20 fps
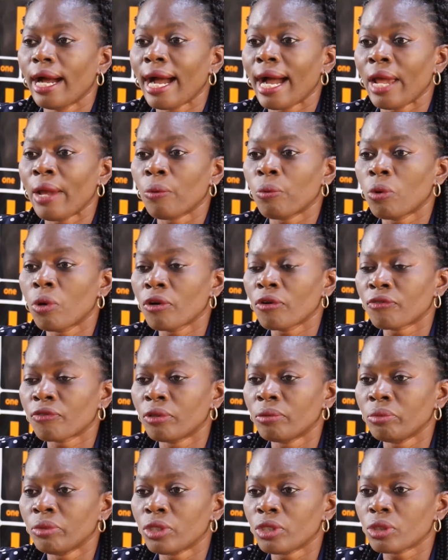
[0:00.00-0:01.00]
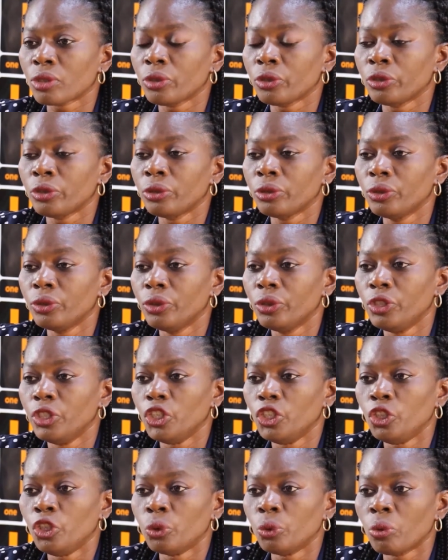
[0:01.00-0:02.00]
I work from the school,
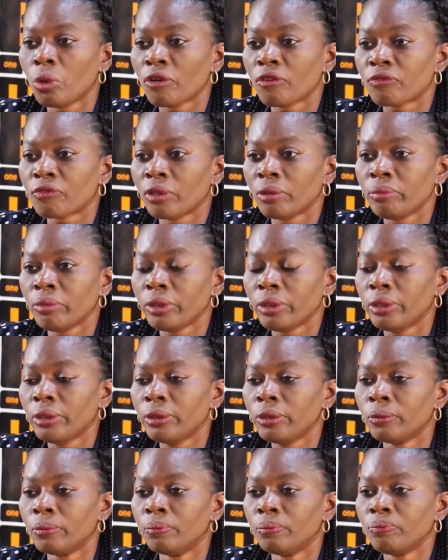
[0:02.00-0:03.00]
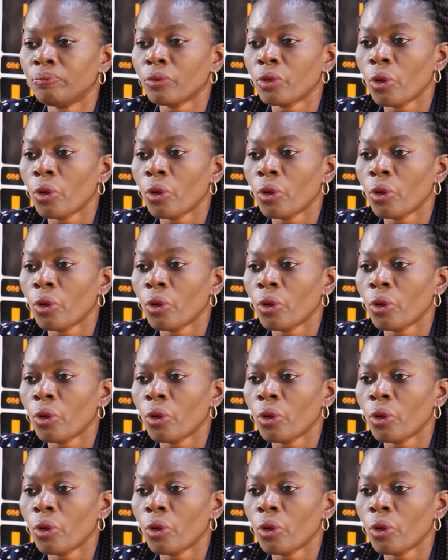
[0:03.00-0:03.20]
you work from the home.